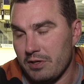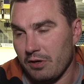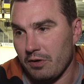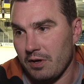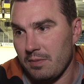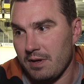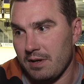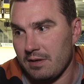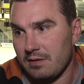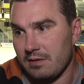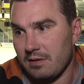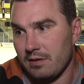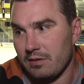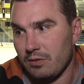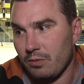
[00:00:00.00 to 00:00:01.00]
an agreement
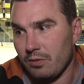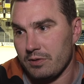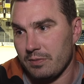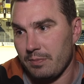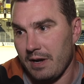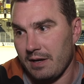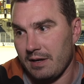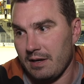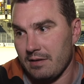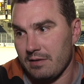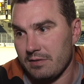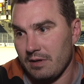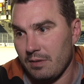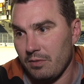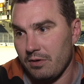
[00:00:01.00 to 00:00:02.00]
towards the back end of the
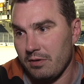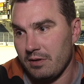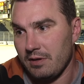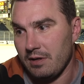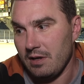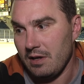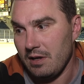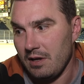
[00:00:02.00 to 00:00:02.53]
summer and